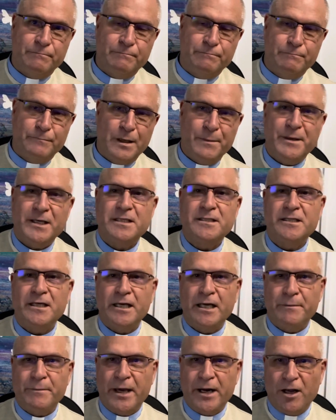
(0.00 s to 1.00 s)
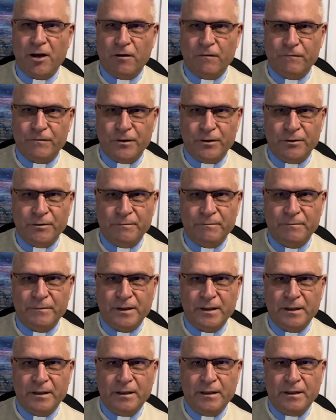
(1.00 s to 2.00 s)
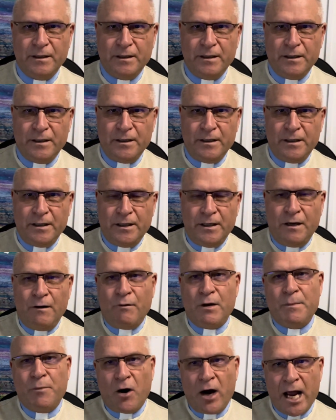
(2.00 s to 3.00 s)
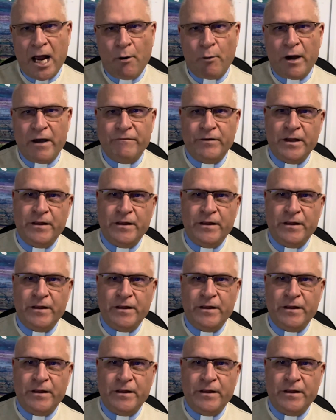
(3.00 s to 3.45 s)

We miss seeing many of you. We pray, however,